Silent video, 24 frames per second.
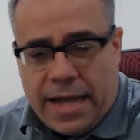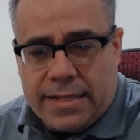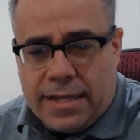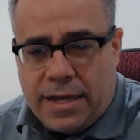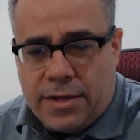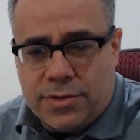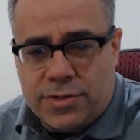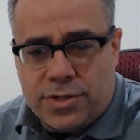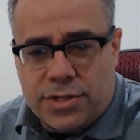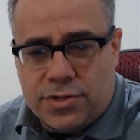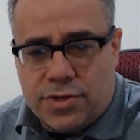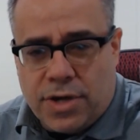
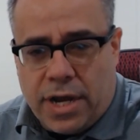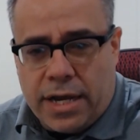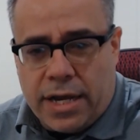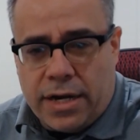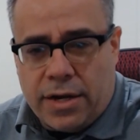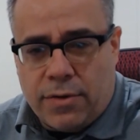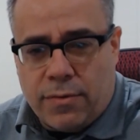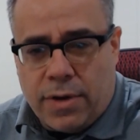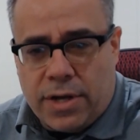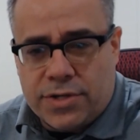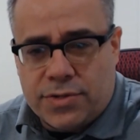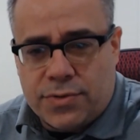I was just trying
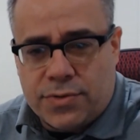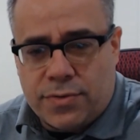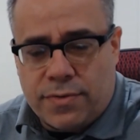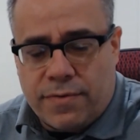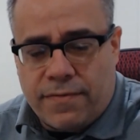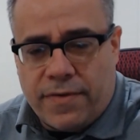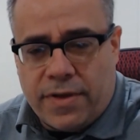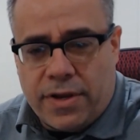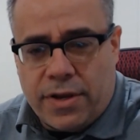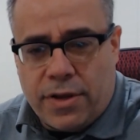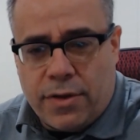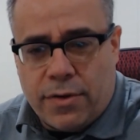to rush through the
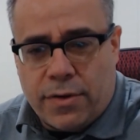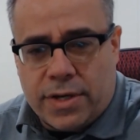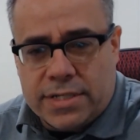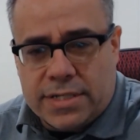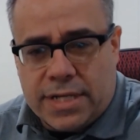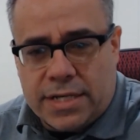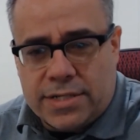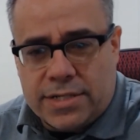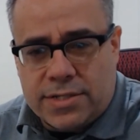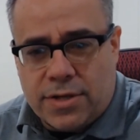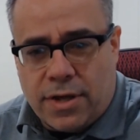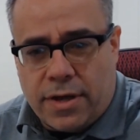video
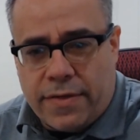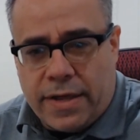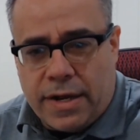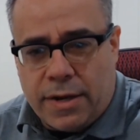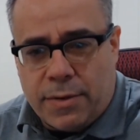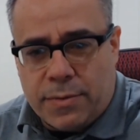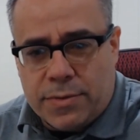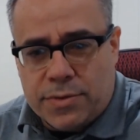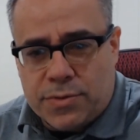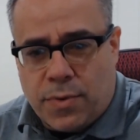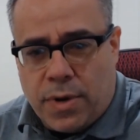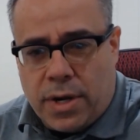because I saw that
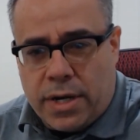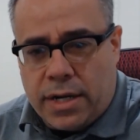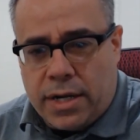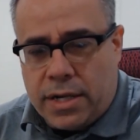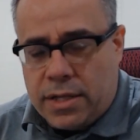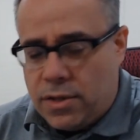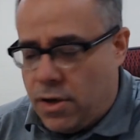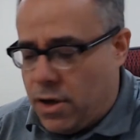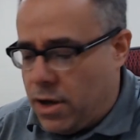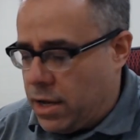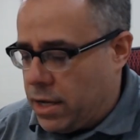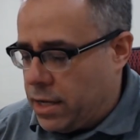it was
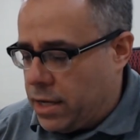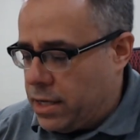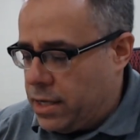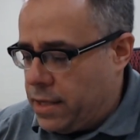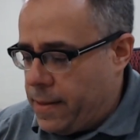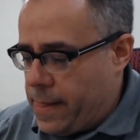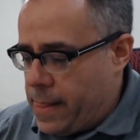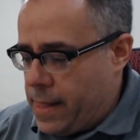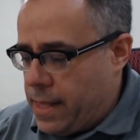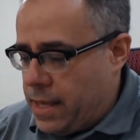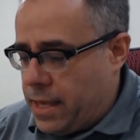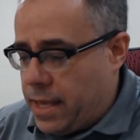running long.
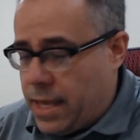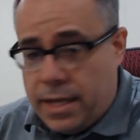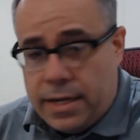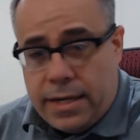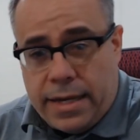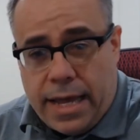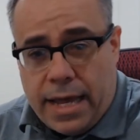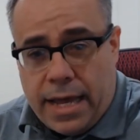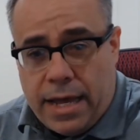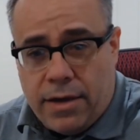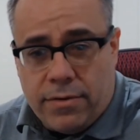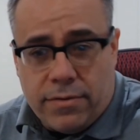And
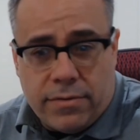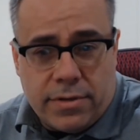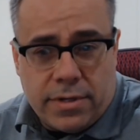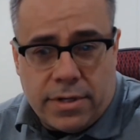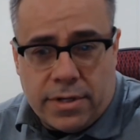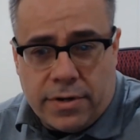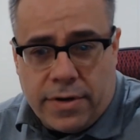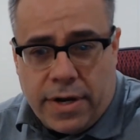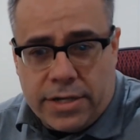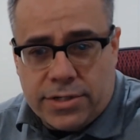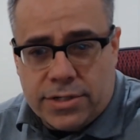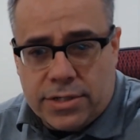now,
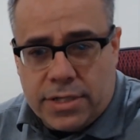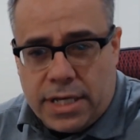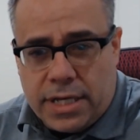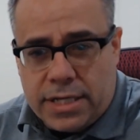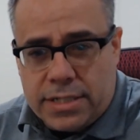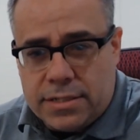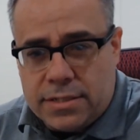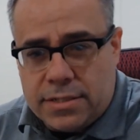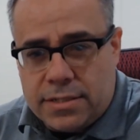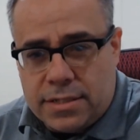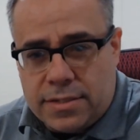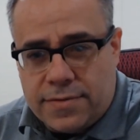
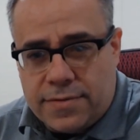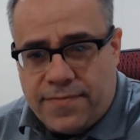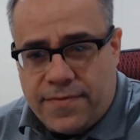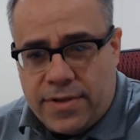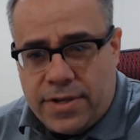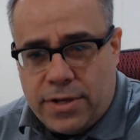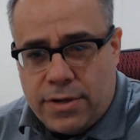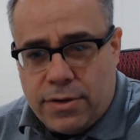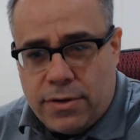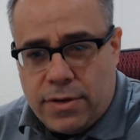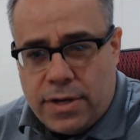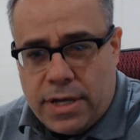congratulations, this
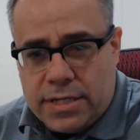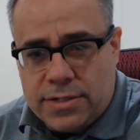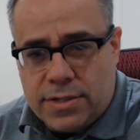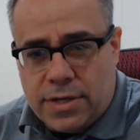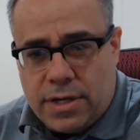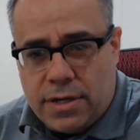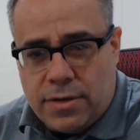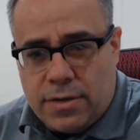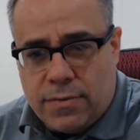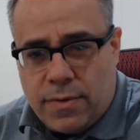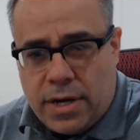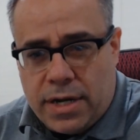video has
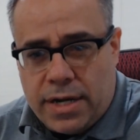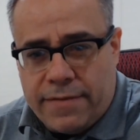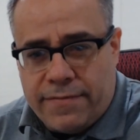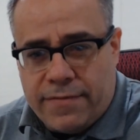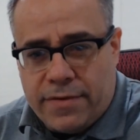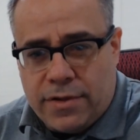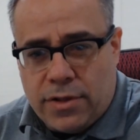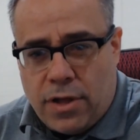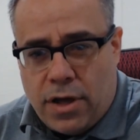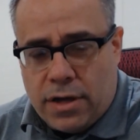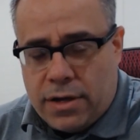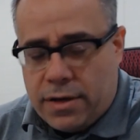run
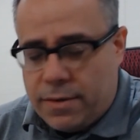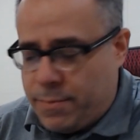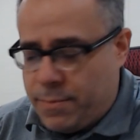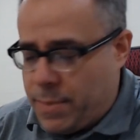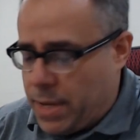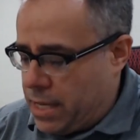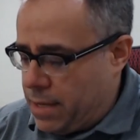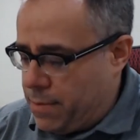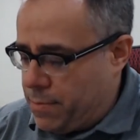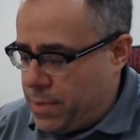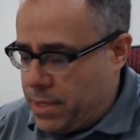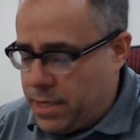even longer
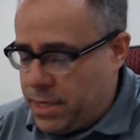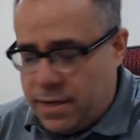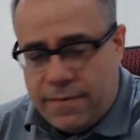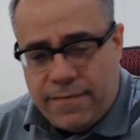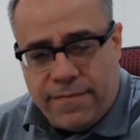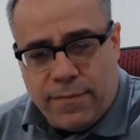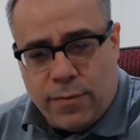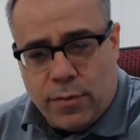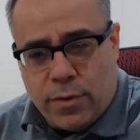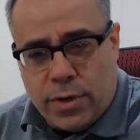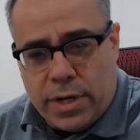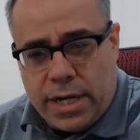by 1 minute
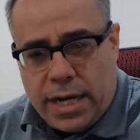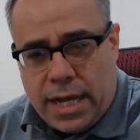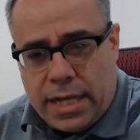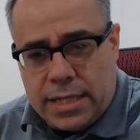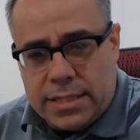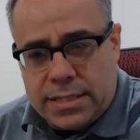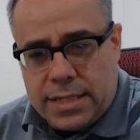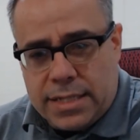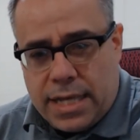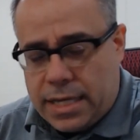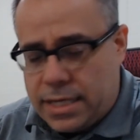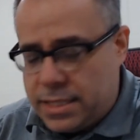and
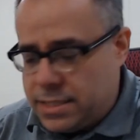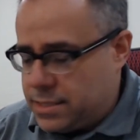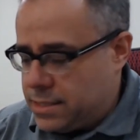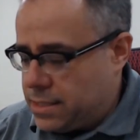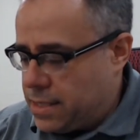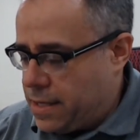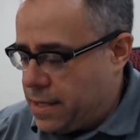49 seconds.